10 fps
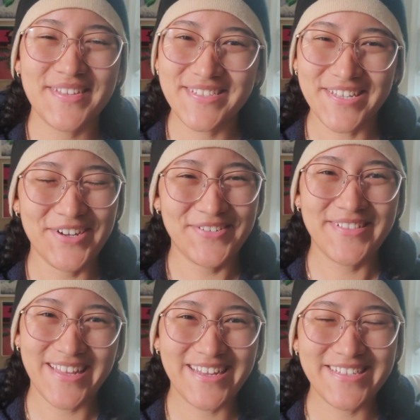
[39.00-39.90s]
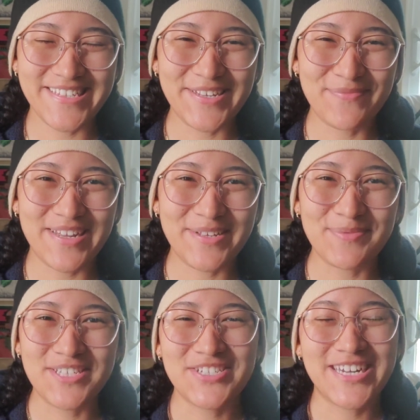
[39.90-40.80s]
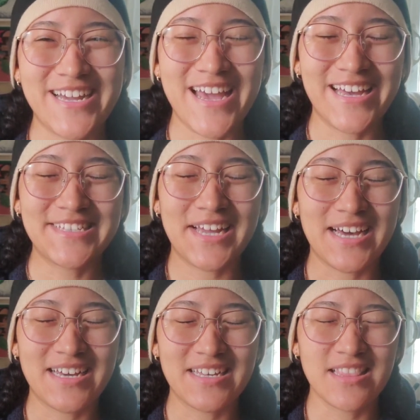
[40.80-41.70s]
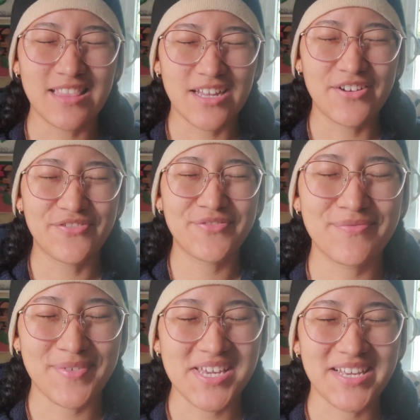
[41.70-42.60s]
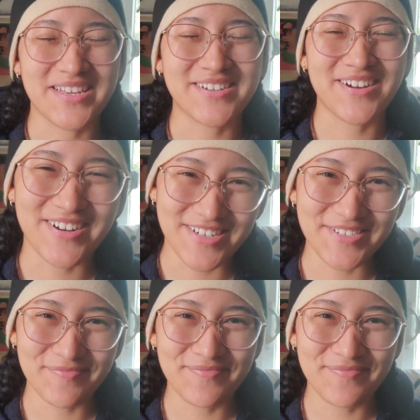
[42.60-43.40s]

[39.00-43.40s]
So like I said, my name is Andrea and I love making art.